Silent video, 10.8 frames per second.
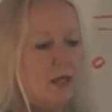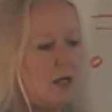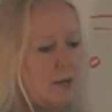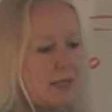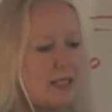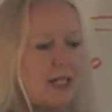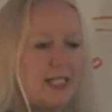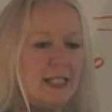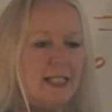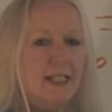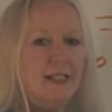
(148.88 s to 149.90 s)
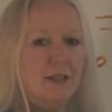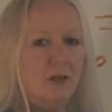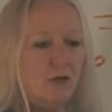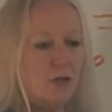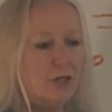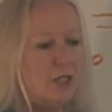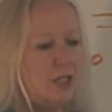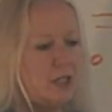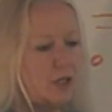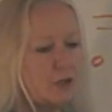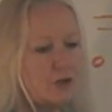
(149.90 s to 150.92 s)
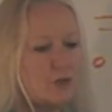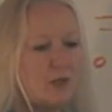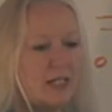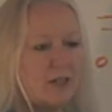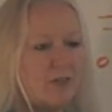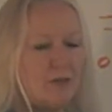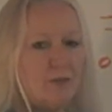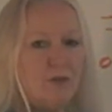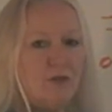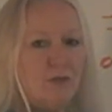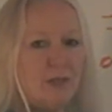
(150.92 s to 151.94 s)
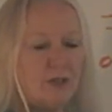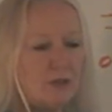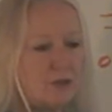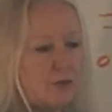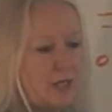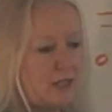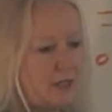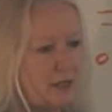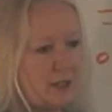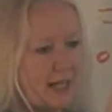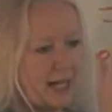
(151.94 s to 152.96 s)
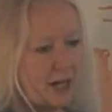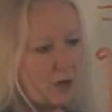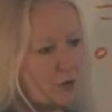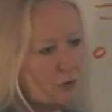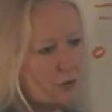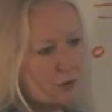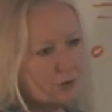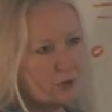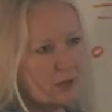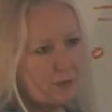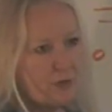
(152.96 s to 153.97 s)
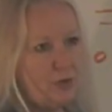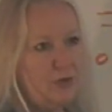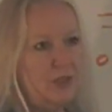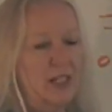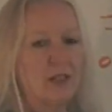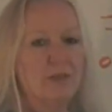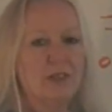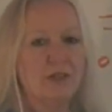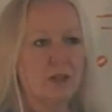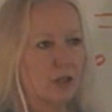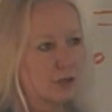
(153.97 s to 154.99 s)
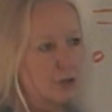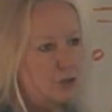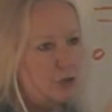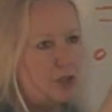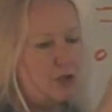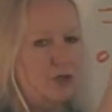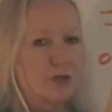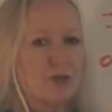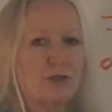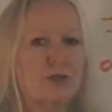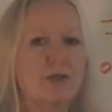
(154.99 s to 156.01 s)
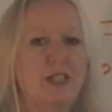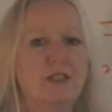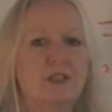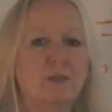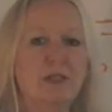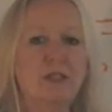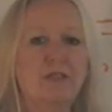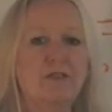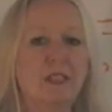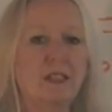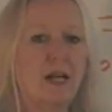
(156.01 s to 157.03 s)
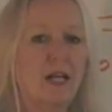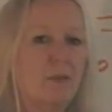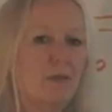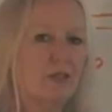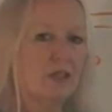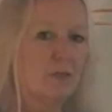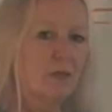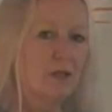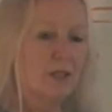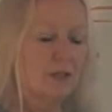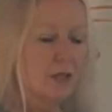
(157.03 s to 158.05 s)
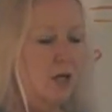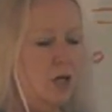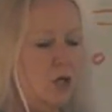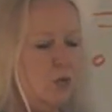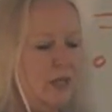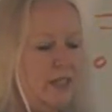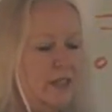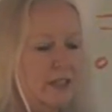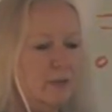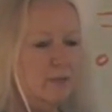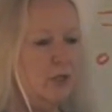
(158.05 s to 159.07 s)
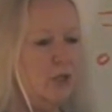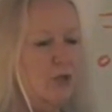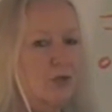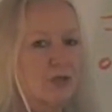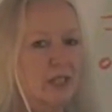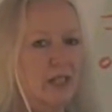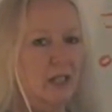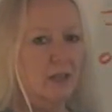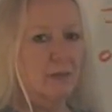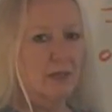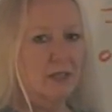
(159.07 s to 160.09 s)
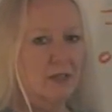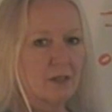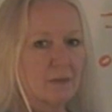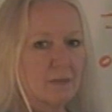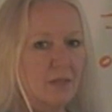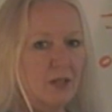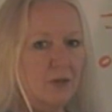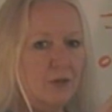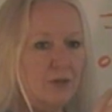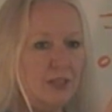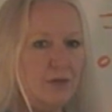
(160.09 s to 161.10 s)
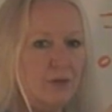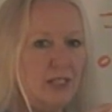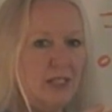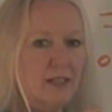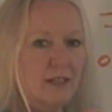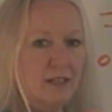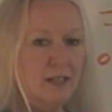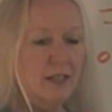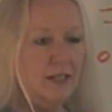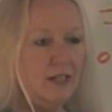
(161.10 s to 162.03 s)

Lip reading: an idea or direct the movement or direct how those elements are structured to create a specific type of experience. We can compose the elements through degrees,